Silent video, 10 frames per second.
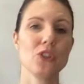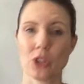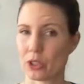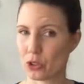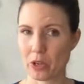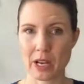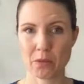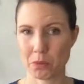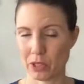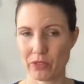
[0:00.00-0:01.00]
Don't try
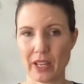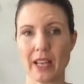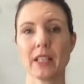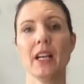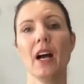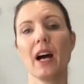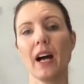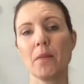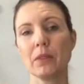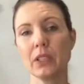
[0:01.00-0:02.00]
and remove that.
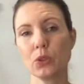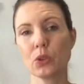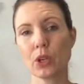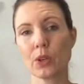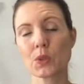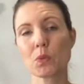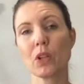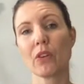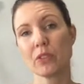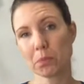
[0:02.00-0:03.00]
Little girls
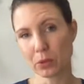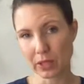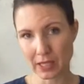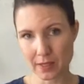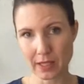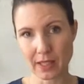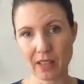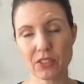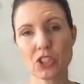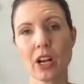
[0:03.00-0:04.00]
will often put things in
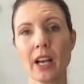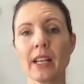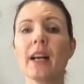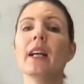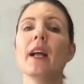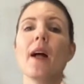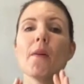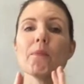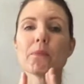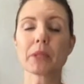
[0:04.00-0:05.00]
their vagina.
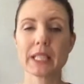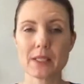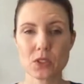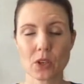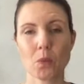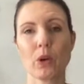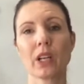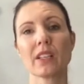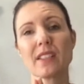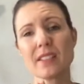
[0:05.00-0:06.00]
Please don't
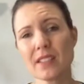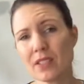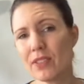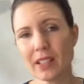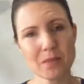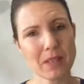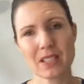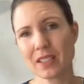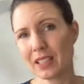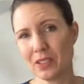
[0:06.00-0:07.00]
worry. This is
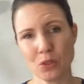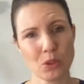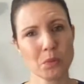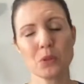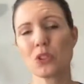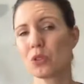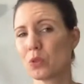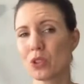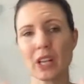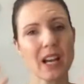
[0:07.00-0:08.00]
developmentally normal.
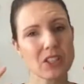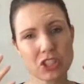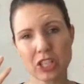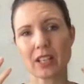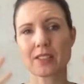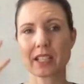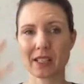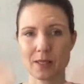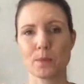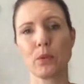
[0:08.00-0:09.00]
Children are just
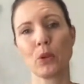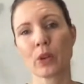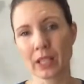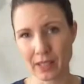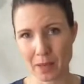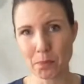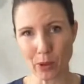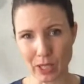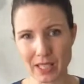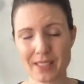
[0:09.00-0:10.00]
exploring their
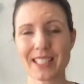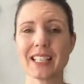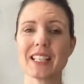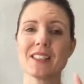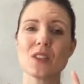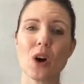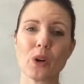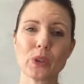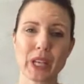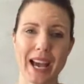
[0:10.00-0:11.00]
bodies. It is
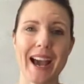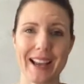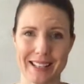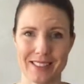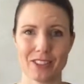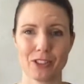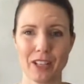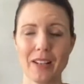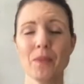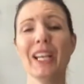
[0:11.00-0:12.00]
okay, all
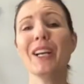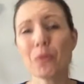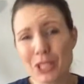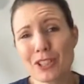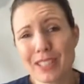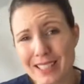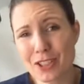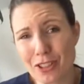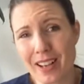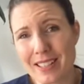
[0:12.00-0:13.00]
right? We do need to
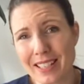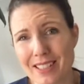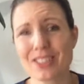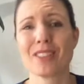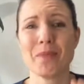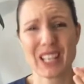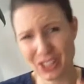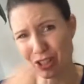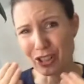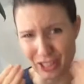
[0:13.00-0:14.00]
try and teach them,
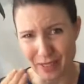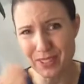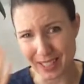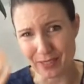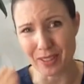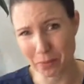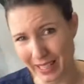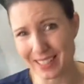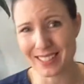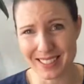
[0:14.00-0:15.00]
don't shove stuff in
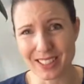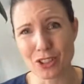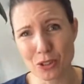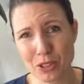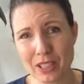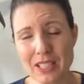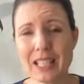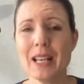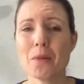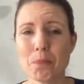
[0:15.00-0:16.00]
places that you shouldn't,
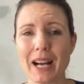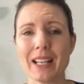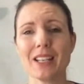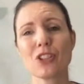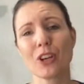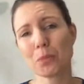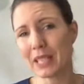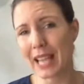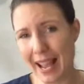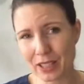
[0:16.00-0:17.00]
but don't
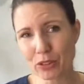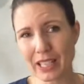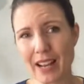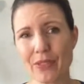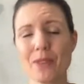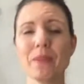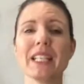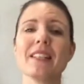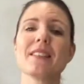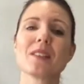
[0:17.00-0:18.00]
be angry at them.
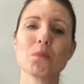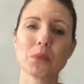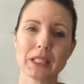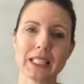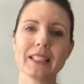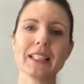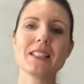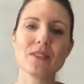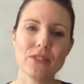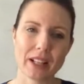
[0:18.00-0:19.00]
It is
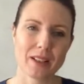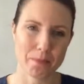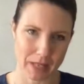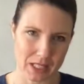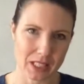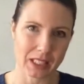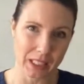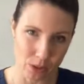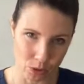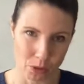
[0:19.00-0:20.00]
completely
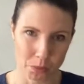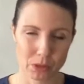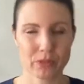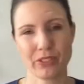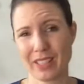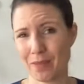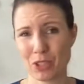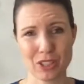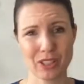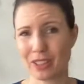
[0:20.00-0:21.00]
developmentally normal for them
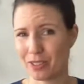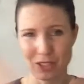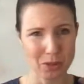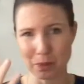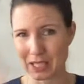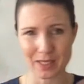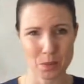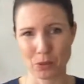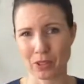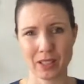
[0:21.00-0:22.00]
to be
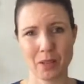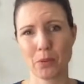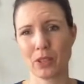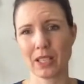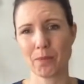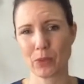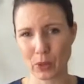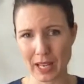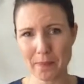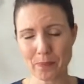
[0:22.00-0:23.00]
exploring their body,
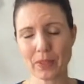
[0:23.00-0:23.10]
okay?